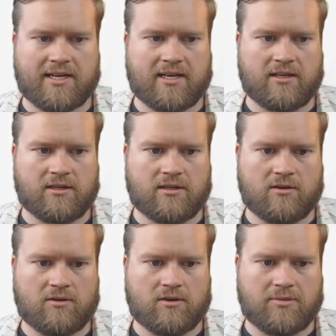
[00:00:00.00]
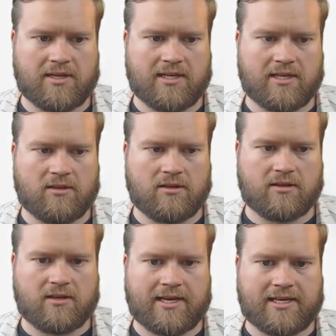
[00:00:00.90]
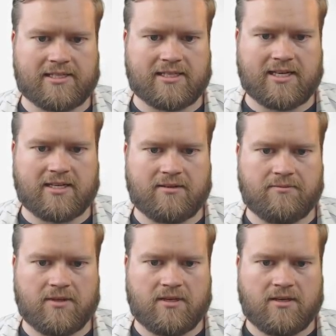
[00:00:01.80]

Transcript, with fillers: I can go completed, look, I can delete them.